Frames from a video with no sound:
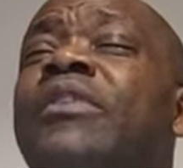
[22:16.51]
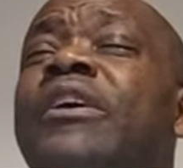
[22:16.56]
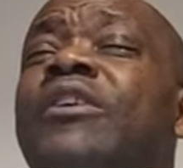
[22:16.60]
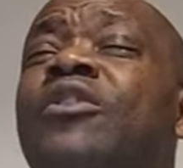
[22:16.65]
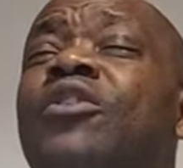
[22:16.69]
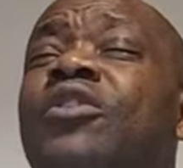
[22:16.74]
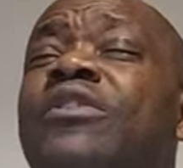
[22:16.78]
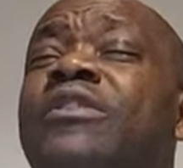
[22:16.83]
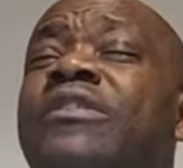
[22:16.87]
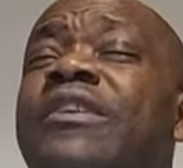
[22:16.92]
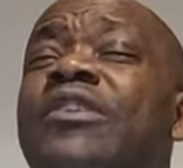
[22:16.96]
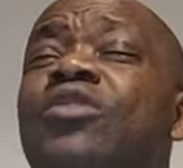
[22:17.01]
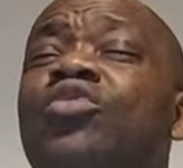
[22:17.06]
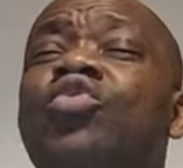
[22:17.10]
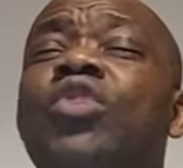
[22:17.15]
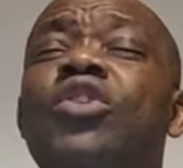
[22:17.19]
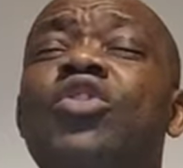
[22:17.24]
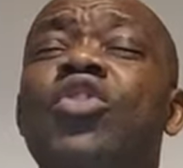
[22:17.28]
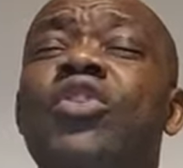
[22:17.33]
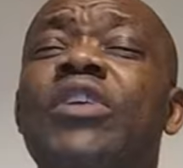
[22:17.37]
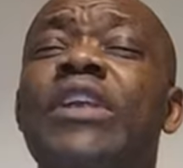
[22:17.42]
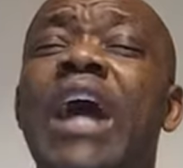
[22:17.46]
you know,
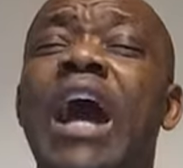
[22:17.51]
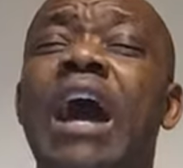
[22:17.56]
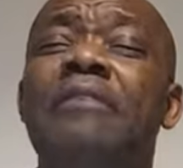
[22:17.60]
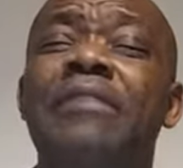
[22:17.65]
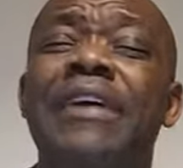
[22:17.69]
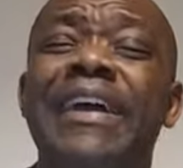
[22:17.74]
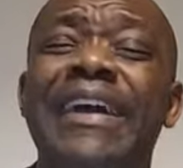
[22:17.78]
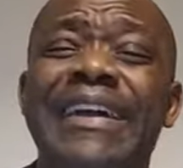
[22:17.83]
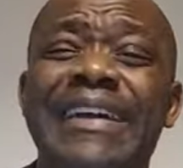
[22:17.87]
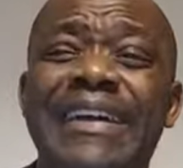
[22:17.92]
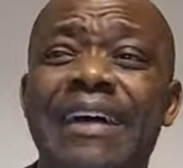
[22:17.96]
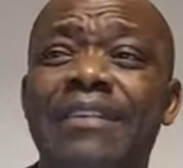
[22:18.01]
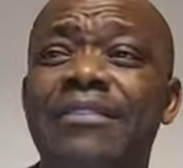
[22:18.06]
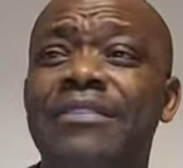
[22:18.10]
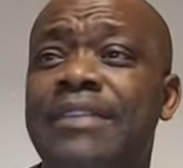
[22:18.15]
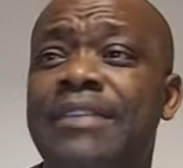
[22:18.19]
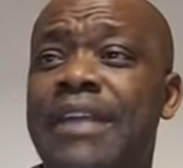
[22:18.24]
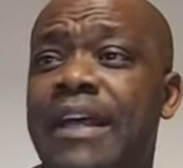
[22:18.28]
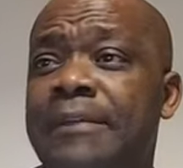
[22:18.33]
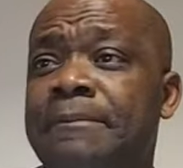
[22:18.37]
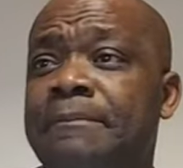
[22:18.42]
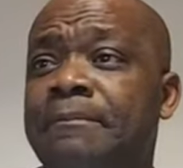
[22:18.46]
situations that I've
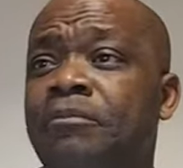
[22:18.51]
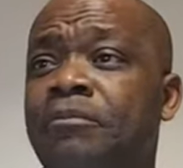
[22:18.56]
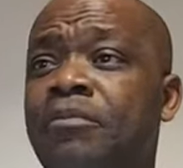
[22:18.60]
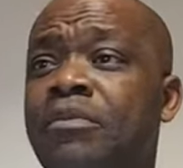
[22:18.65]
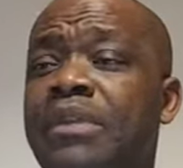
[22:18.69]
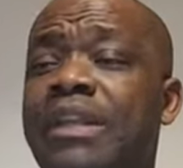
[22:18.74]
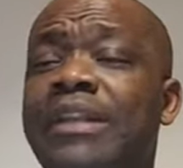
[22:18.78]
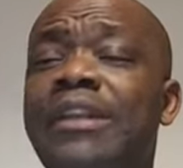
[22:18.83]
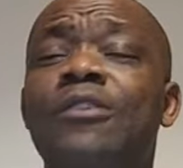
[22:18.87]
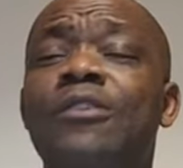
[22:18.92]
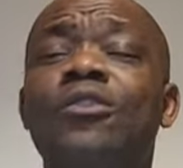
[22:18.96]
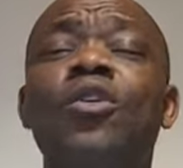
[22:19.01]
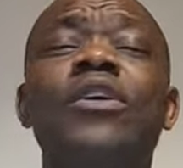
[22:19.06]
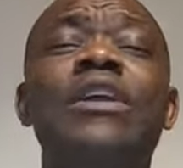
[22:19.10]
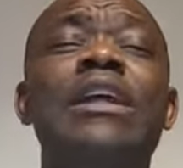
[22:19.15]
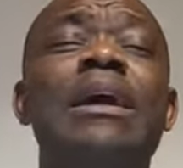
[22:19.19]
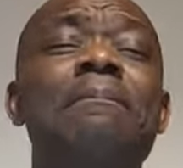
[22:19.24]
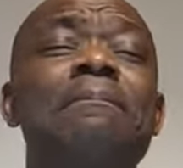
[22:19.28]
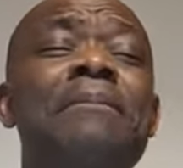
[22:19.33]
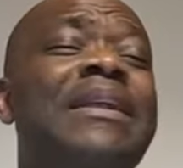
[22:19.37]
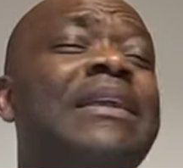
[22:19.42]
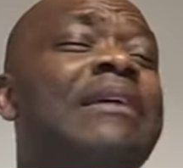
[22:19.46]
encountered that the Lord
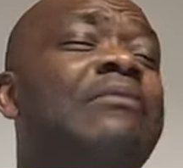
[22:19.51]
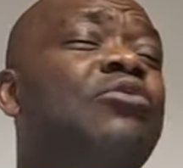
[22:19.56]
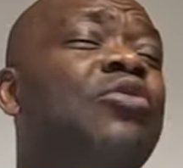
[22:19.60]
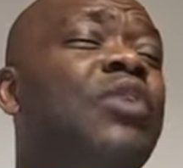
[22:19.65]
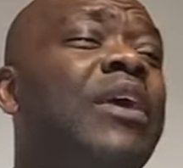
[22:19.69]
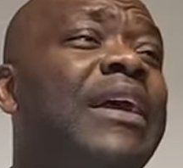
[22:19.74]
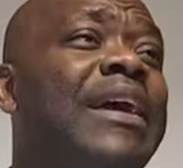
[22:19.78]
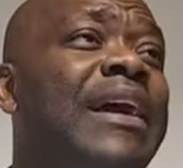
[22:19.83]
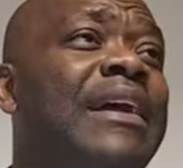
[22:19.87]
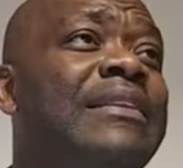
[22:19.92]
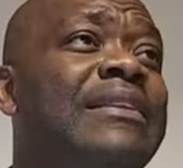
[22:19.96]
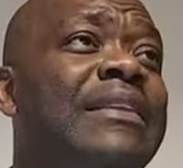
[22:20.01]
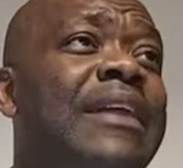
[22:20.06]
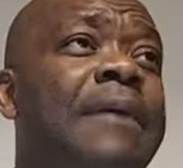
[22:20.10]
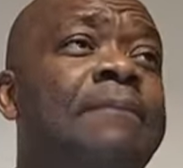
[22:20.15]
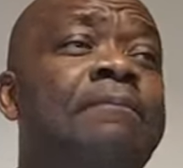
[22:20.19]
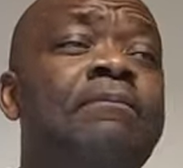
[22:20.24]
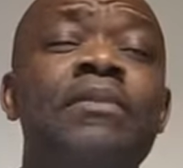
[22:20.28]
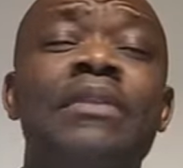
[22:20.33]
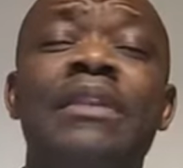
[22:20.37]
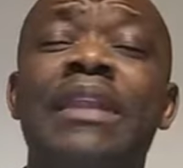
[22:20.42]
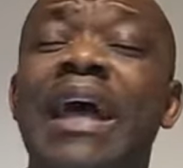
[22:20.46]
has made them to encounter
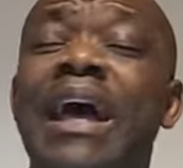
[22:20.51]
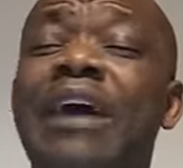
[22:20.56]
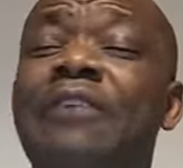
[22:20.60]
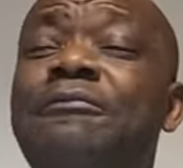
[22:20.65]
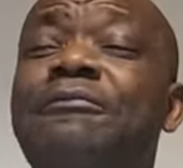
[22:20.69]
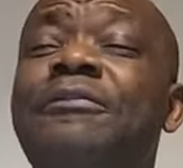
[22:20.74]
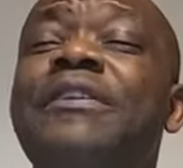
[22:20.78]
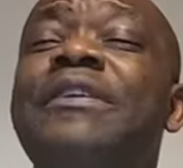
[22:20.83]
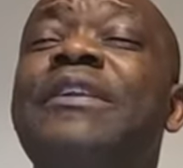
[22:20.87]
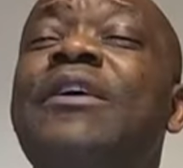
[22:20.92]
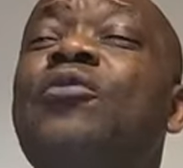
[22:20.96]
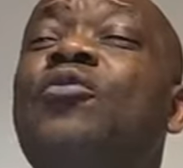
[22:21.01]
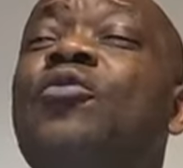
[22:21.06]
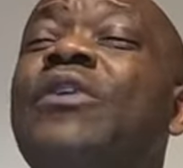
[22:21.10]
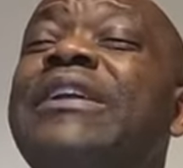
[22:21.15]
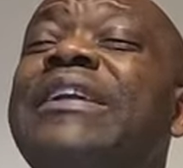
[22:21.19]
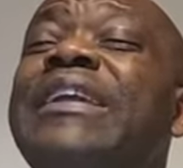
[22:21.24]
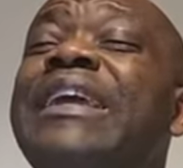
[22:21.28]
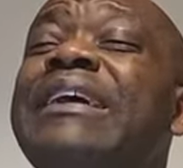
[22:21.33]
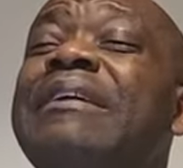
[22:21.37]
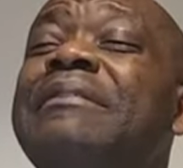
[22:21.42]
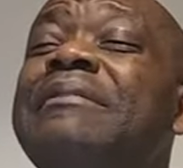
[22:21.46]
and feed them
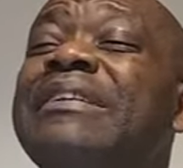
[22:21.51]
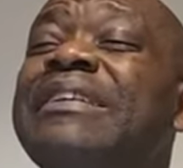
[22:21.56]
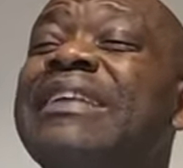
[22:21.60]
with the,